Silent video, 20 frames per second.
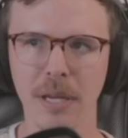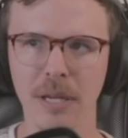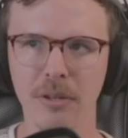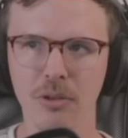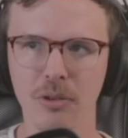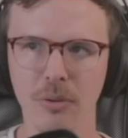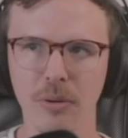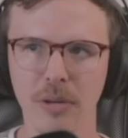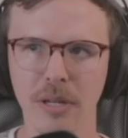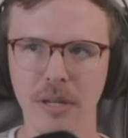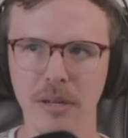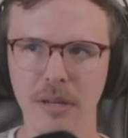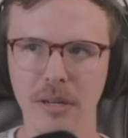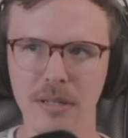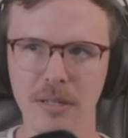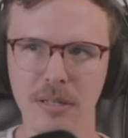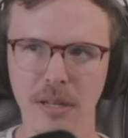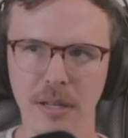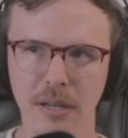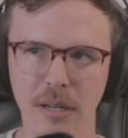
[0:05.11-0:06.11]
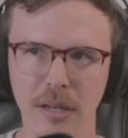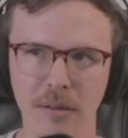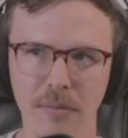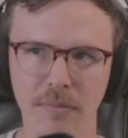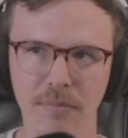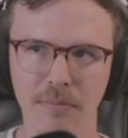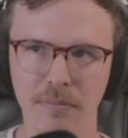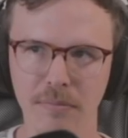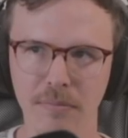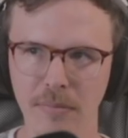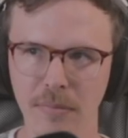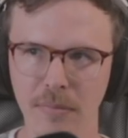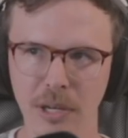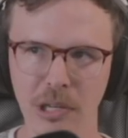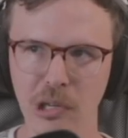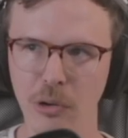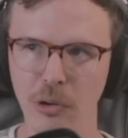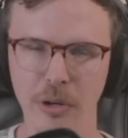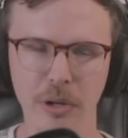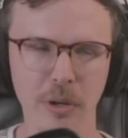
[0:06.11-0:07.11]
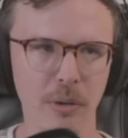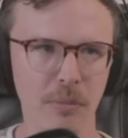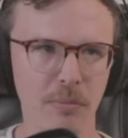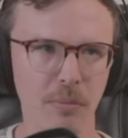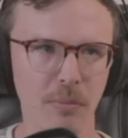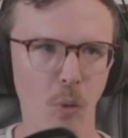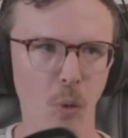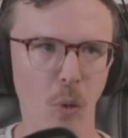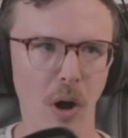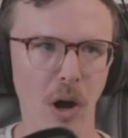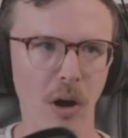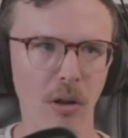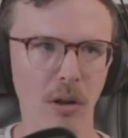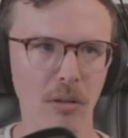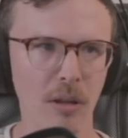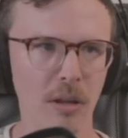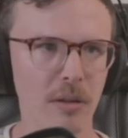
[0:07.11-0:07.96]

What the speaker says: treated as like a dirty wall.